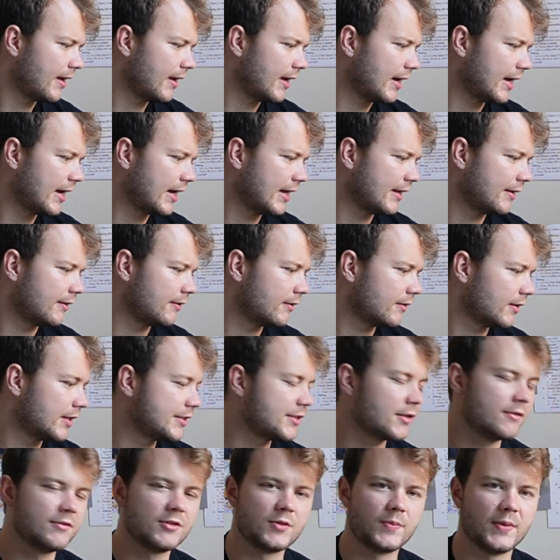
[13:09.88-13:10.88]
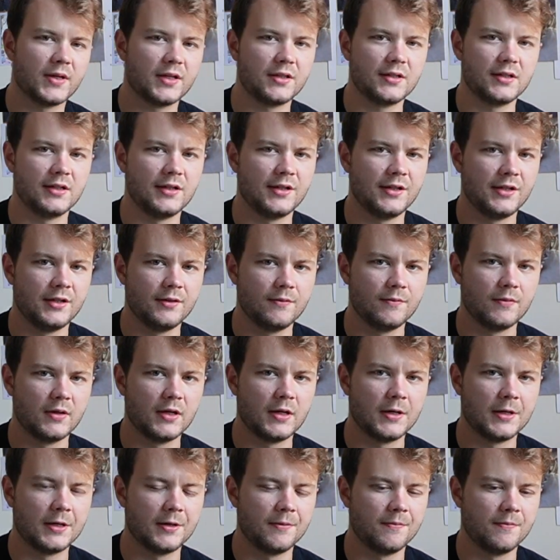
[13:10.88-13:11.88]
And I don't speculate.
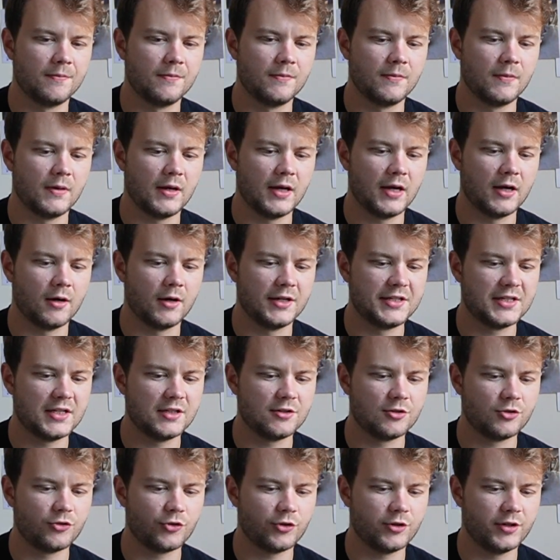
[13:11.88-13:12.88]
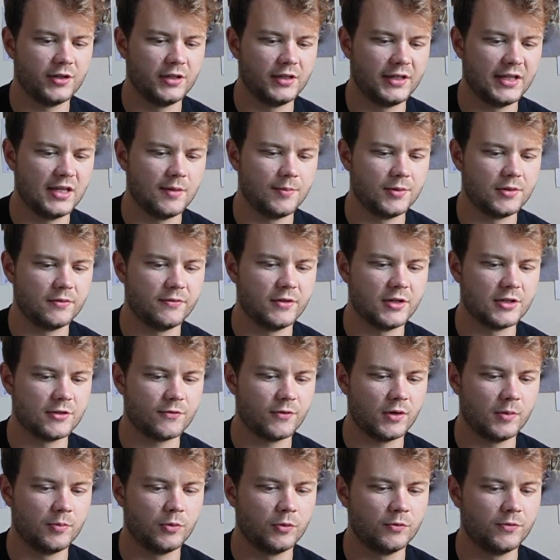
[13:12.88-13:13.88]
I tend to try and keep a
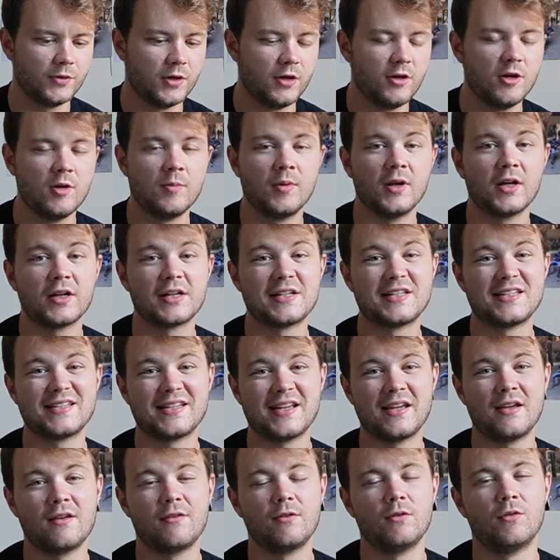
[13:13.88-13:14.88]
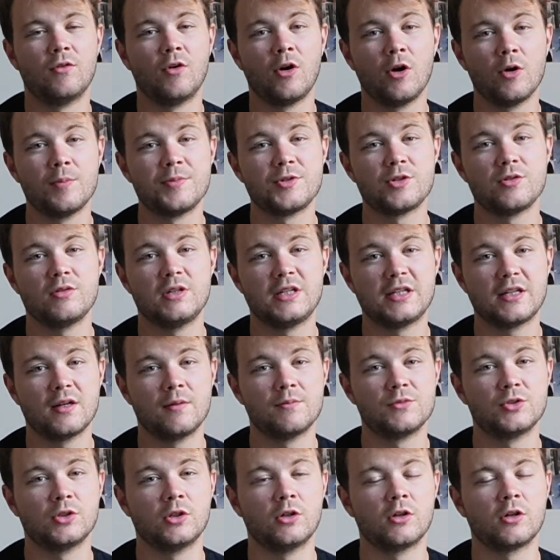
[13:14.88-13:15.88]
diversified portfolio, but like I say, if the right opportunity
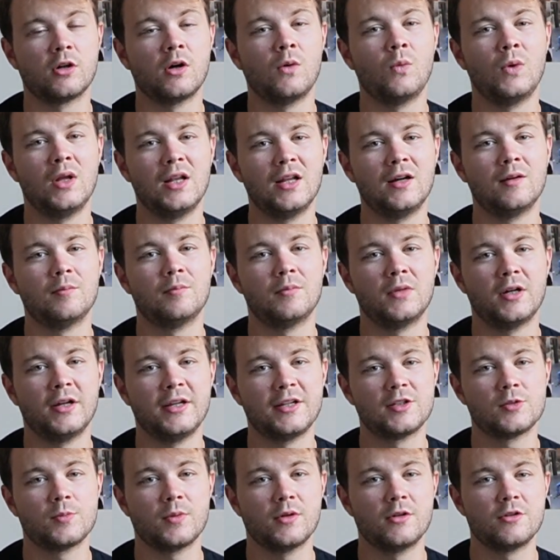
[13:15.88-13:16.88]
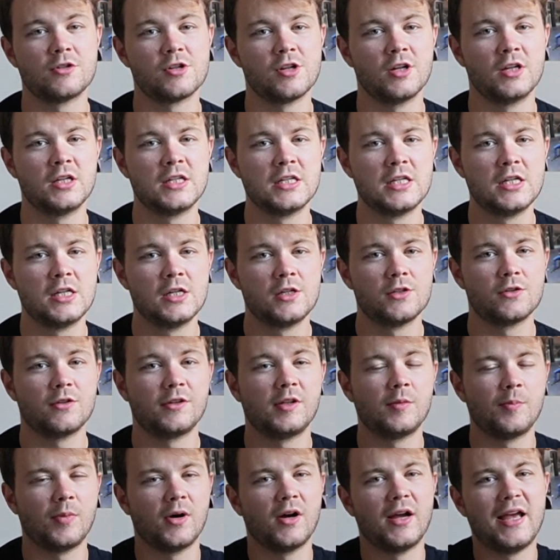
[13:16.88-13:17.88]
comes along, I will up my exposure. So I
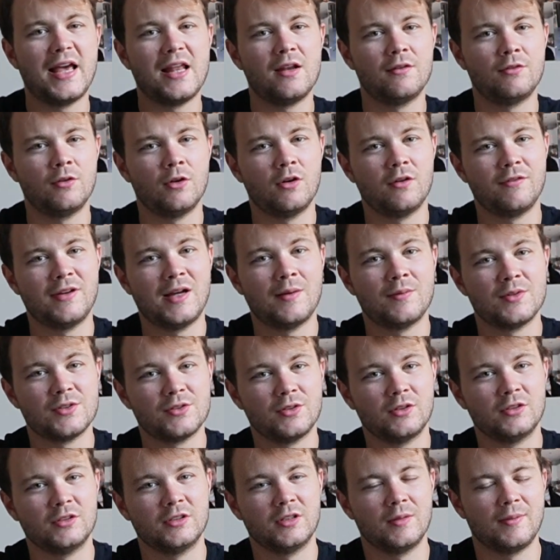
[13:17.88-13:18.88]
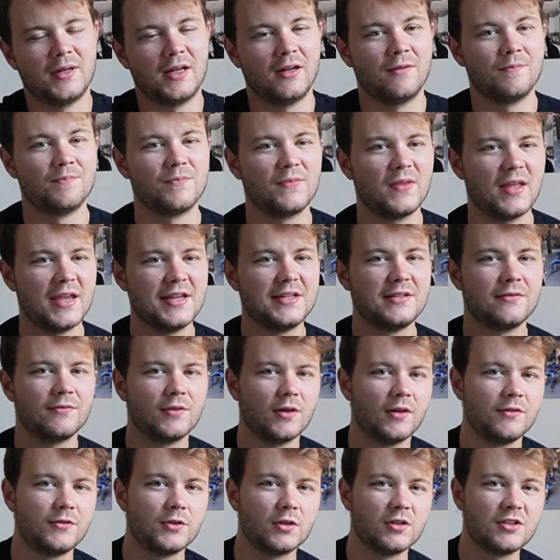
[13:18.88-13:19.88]
did buy a hell of a lot of Amazon at about
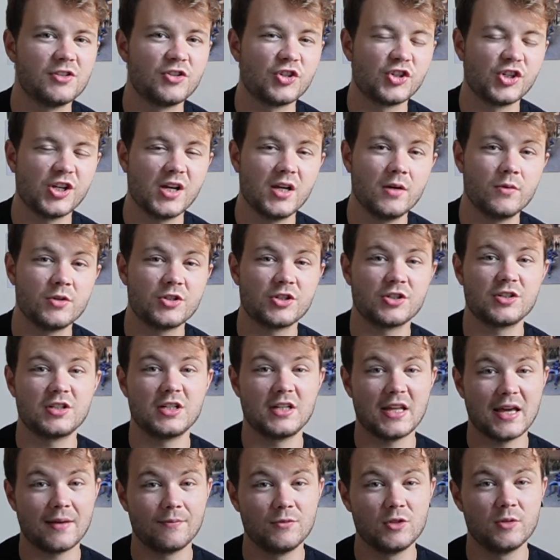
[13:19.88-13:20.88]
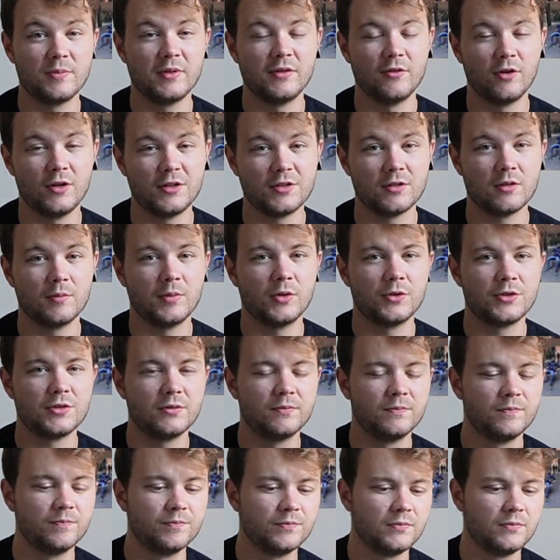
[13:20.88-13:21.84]
$85 a share, which did happen to be right at the bottom.